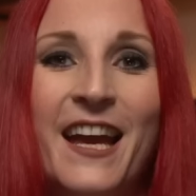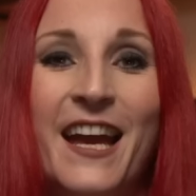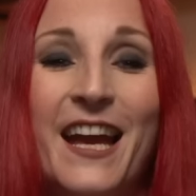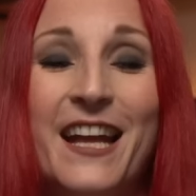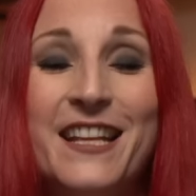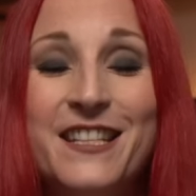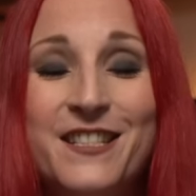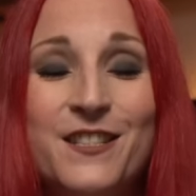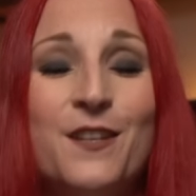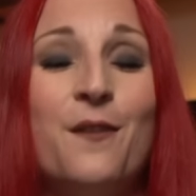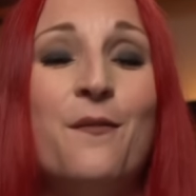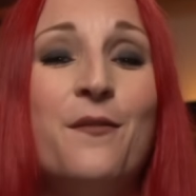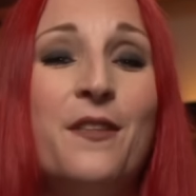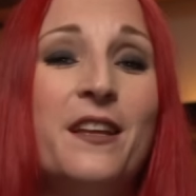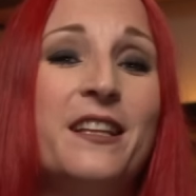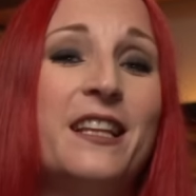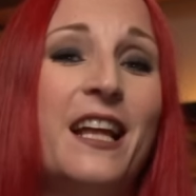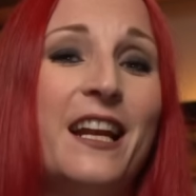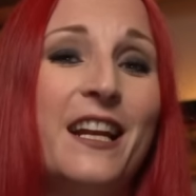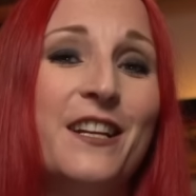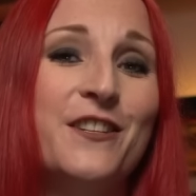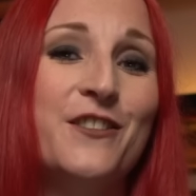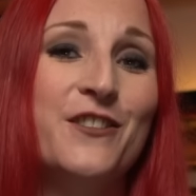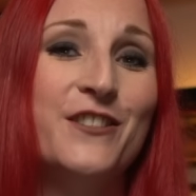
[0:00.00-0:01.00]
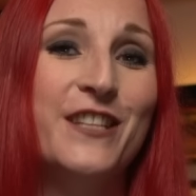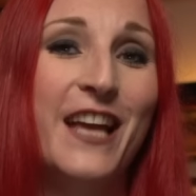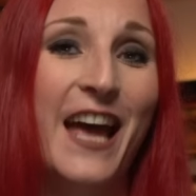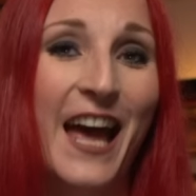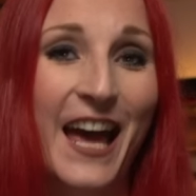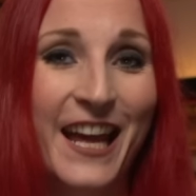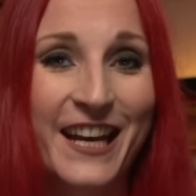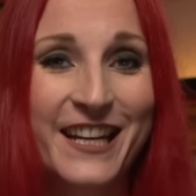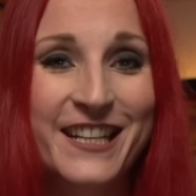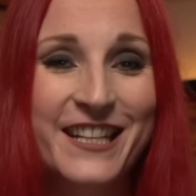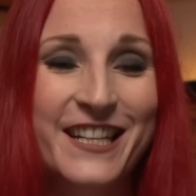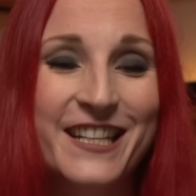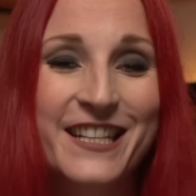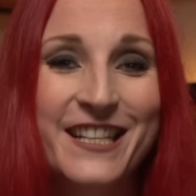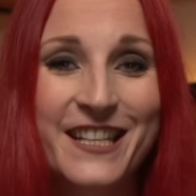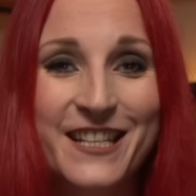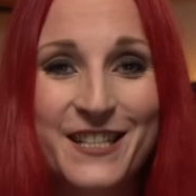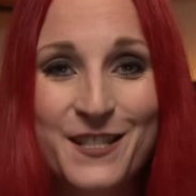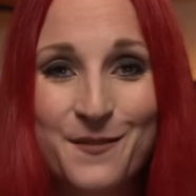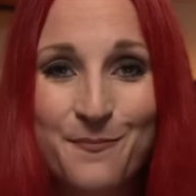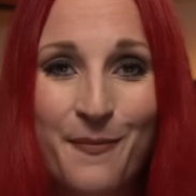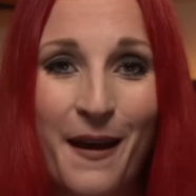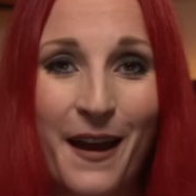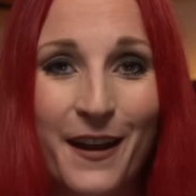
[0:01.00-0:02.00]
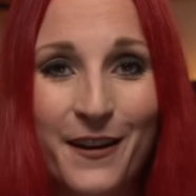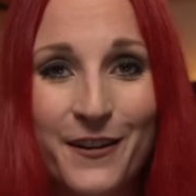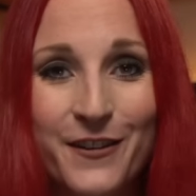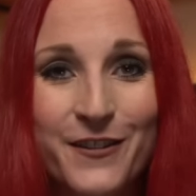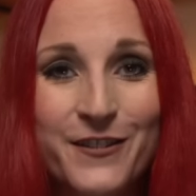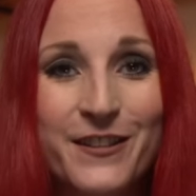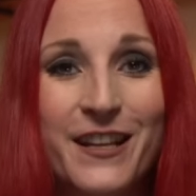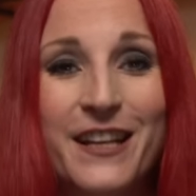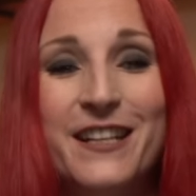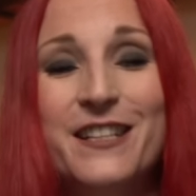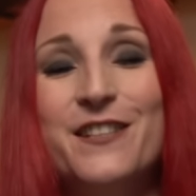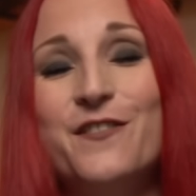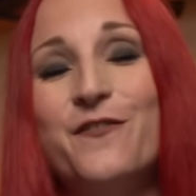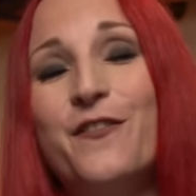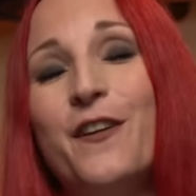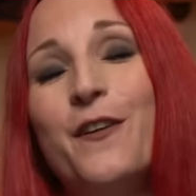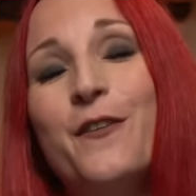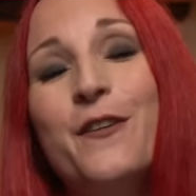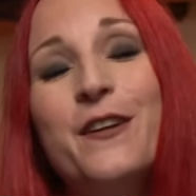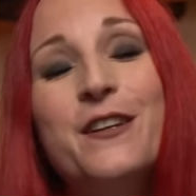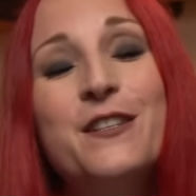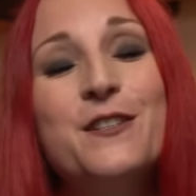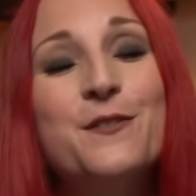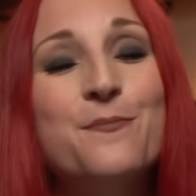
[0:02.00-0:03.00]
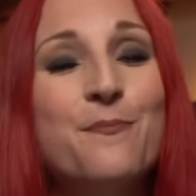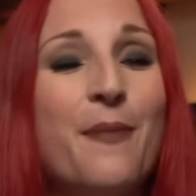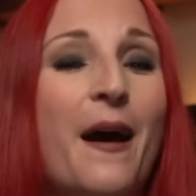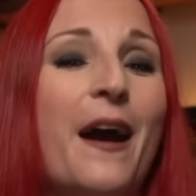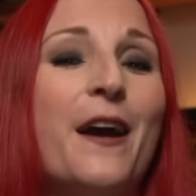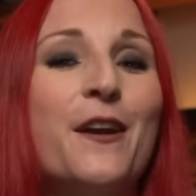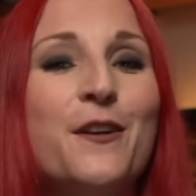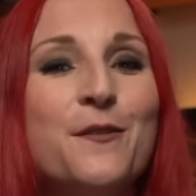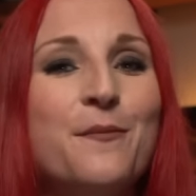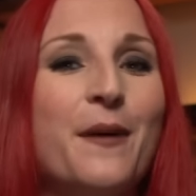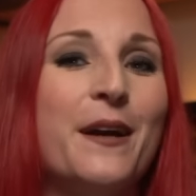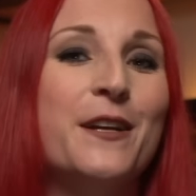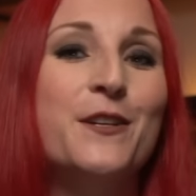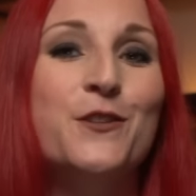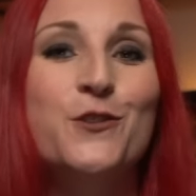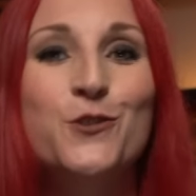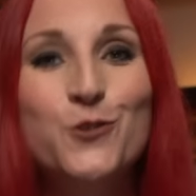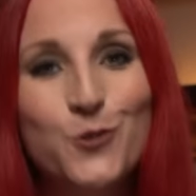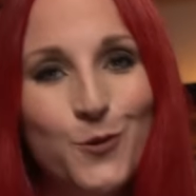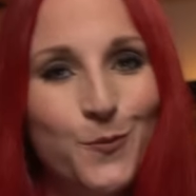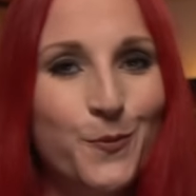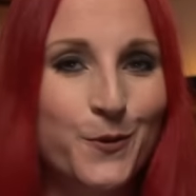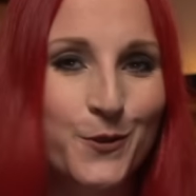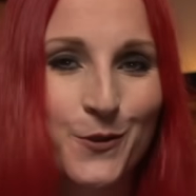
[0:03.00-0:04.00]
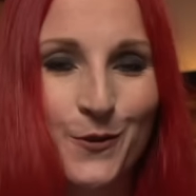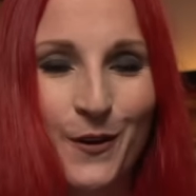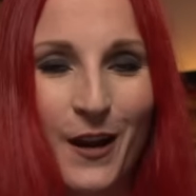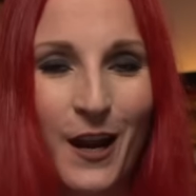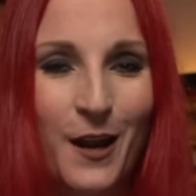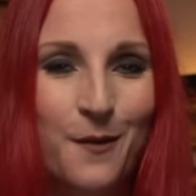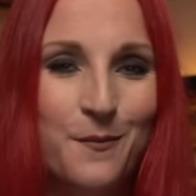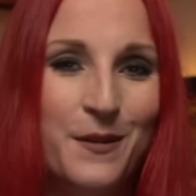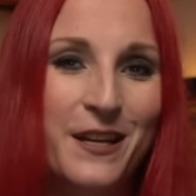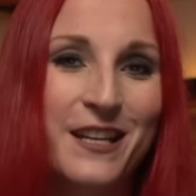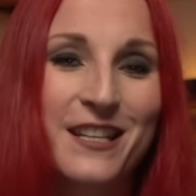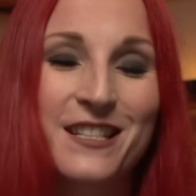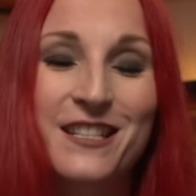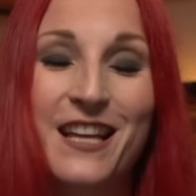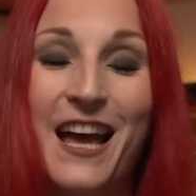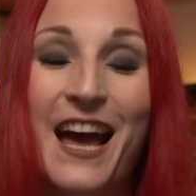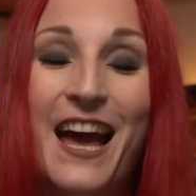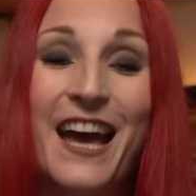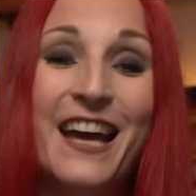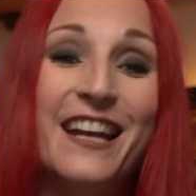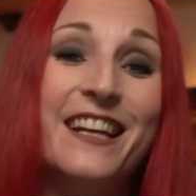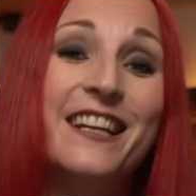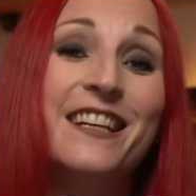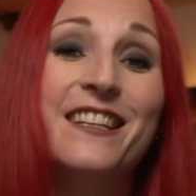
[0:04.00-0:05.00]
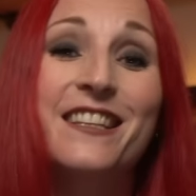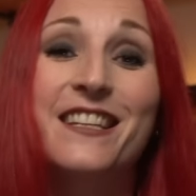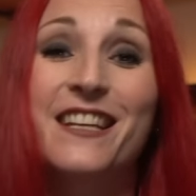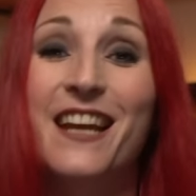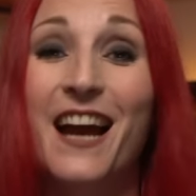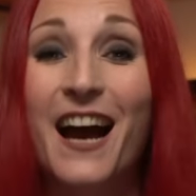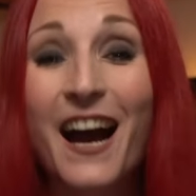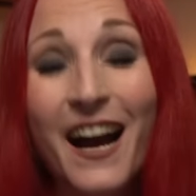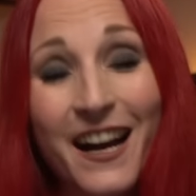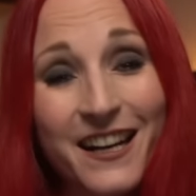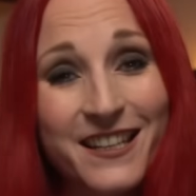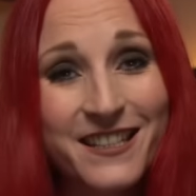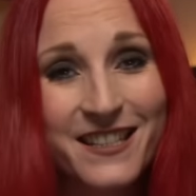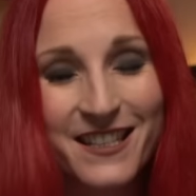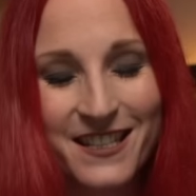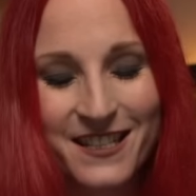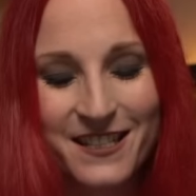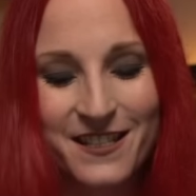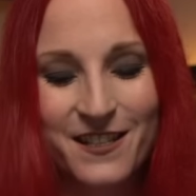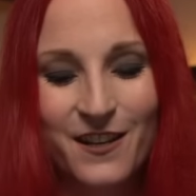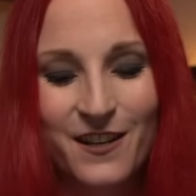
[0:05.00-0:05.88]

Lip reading: And something that I just added in this pattern that is very inspired by Supertramp is adding the accent